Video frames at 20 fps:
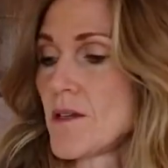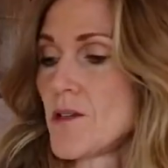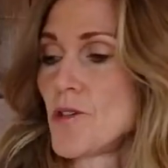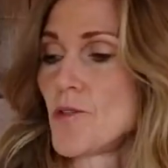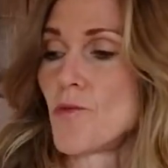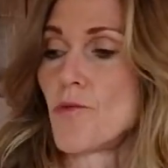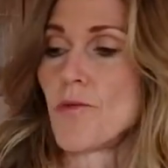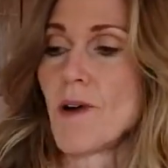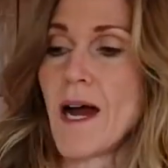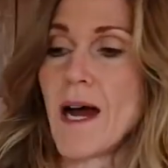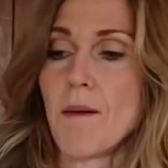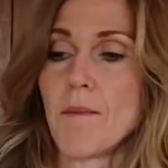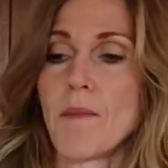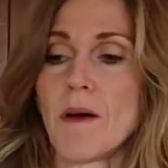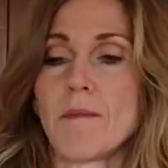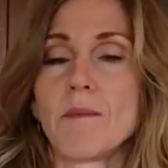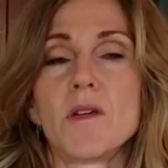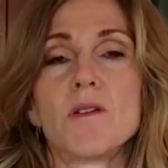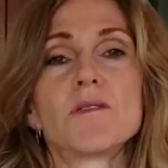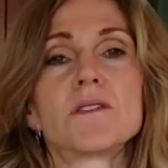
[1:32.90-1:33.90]
you wrap,
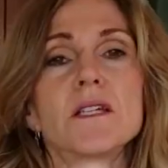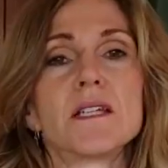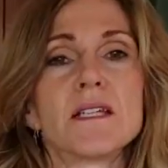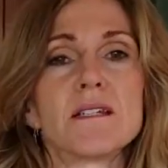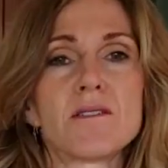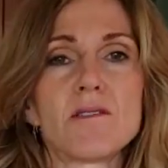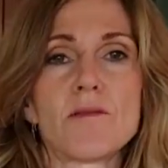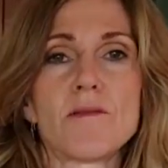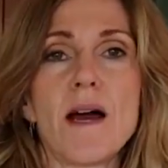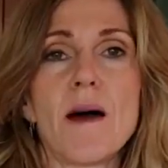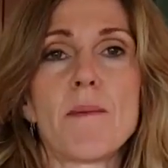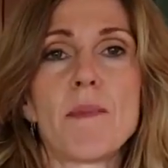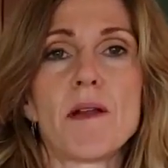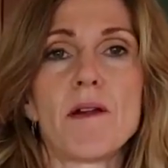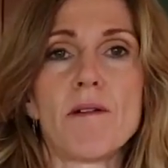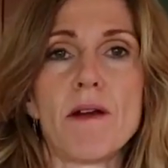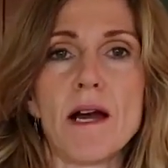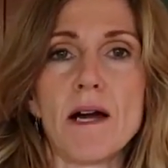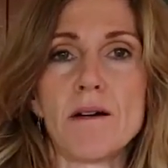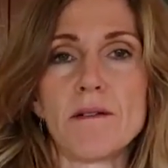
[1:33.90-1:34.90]
I'm using this to wrap
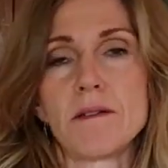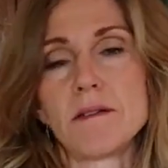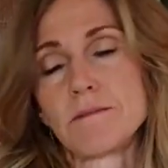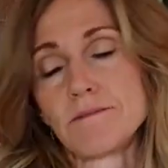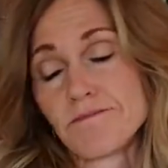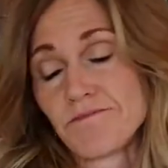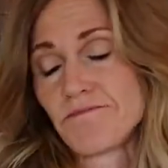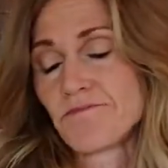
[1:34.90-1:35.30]
it around,